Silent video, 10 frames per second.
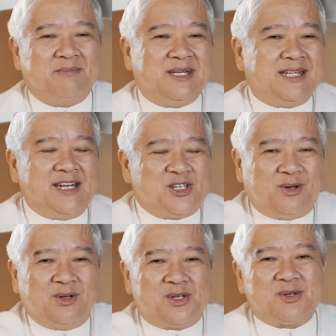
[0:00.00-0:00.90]
But there is
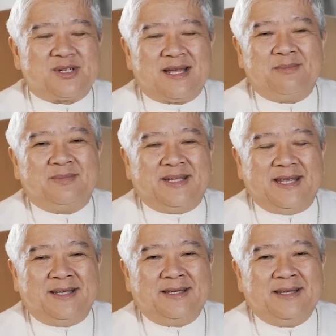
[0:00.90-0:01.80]
also
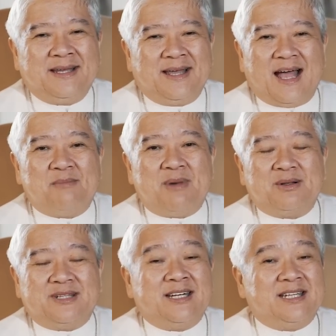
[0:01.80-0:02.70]
something
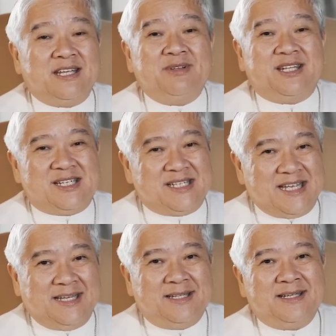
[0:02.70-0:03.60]
about the Nativity
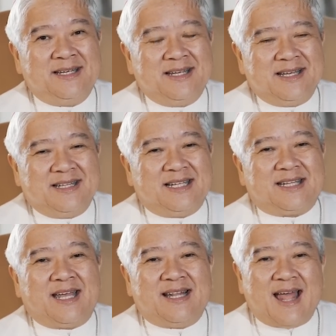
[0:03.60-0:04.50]
scene that
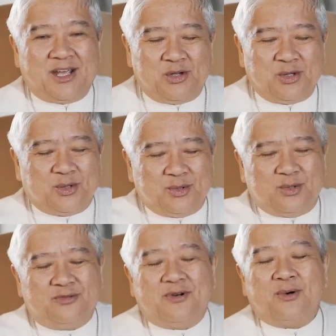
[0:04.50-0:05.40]
I'd like you
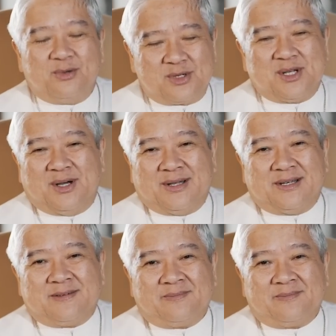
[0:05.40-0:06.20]
to focus on.